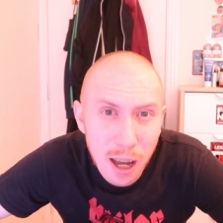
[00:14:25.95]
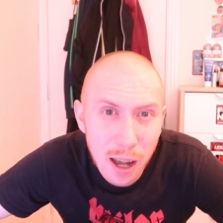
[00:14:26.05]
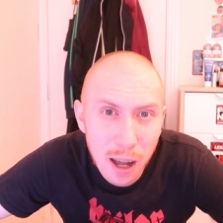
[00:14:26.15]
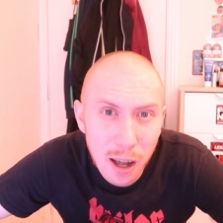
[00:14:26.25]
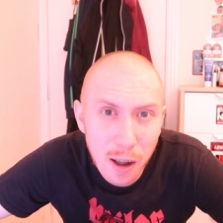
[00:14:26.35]

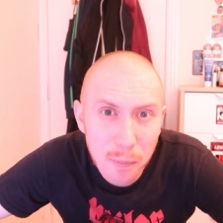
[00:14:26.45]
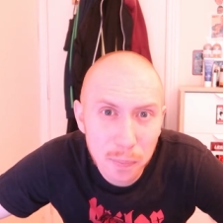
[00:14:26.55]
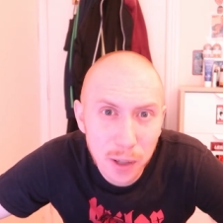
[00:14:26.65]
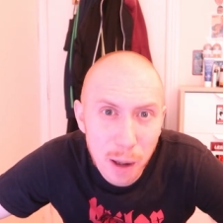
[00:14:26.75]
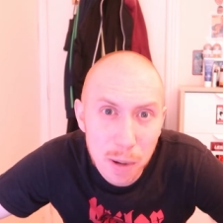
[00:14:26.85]

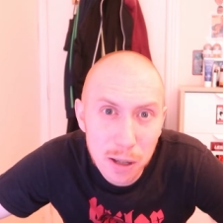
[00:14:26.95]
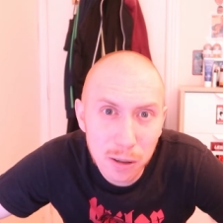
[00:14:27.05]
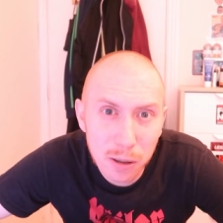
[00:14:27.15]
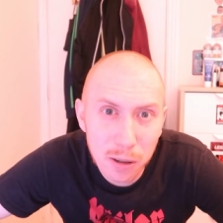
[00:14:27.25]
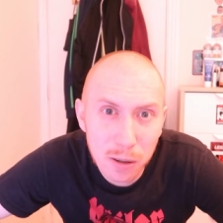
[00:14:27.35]
I've been
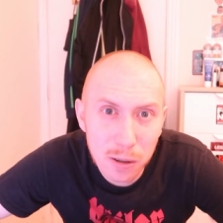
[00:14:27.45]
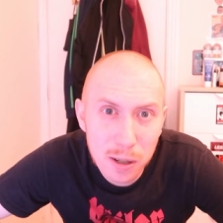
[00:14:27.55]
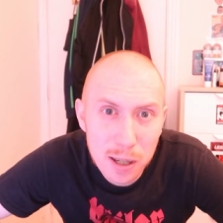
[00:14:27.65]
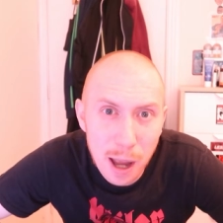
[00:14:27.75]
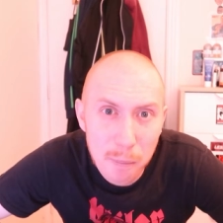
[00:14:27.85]
to
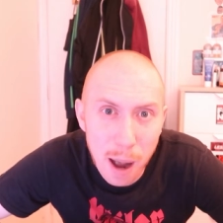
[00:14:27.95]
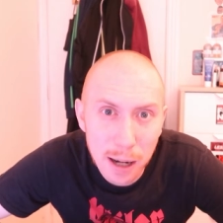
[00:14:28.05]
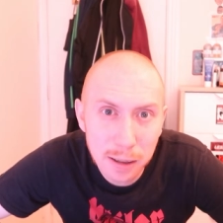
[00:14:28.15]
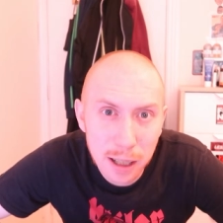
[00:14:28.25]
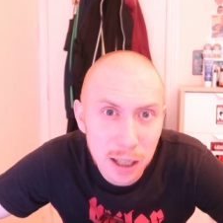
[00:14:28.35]
San
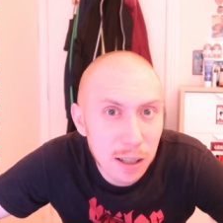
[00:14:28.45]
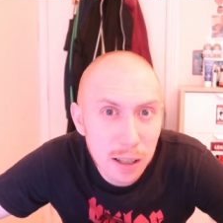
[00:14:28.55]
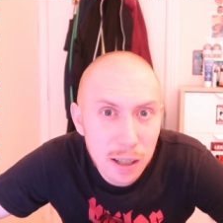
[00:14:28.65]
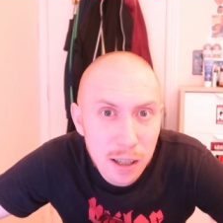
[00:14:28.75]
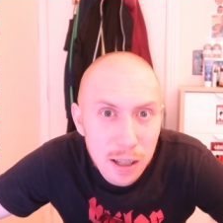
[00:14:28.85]
Martin.